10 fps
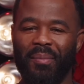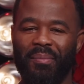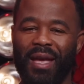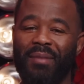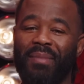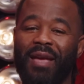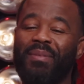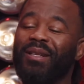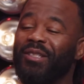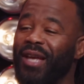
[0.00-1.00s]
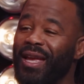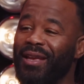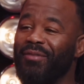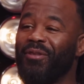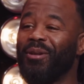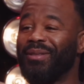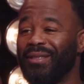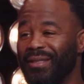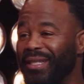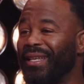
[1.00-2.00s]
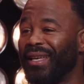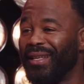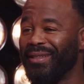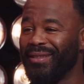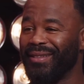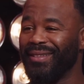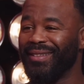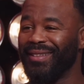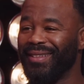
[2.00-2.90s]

may, maybe Jake versus Diaz. No,